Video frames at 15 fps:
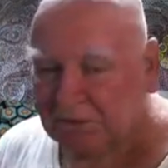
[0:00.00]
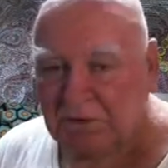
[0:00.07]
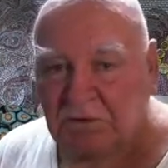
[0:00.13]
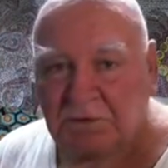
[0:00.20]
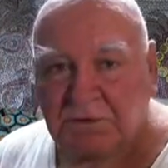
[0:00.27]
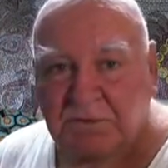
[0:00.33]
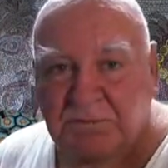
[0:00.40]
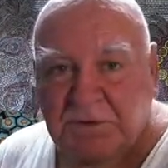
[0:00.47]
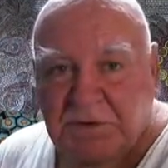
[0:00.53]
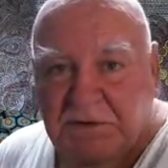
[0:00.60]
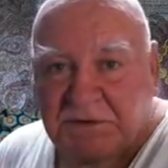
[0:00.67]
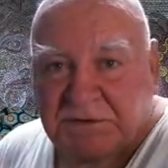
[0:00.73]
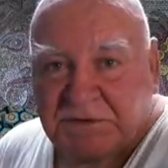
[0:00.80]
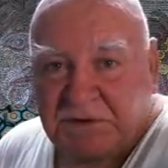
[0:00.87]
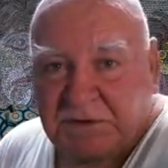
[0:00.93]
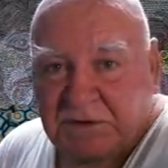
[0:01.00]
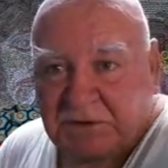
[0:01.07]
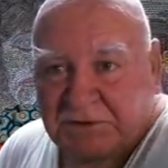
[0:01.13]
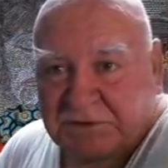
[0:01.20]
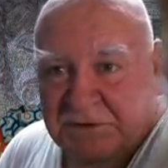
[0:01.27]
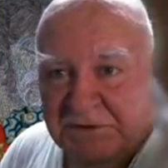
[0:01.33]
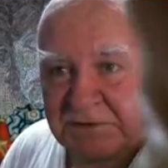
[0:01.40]
going to be sea
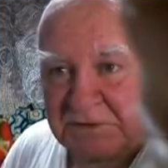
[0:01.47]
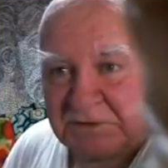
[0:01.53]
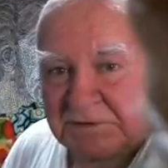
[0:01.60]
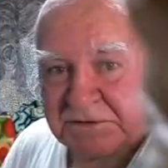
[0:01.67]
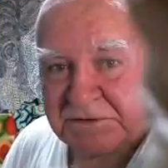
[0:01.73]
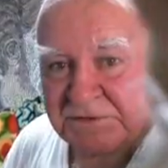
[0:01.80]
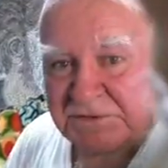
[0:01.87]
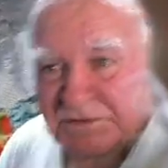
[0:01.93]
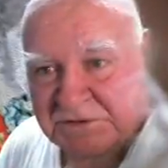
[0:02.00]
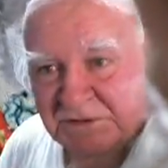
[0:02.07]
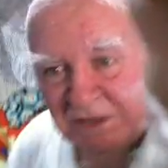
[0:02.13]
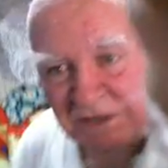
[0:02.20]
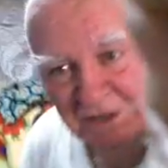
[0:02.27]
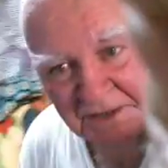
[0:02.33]
urchins.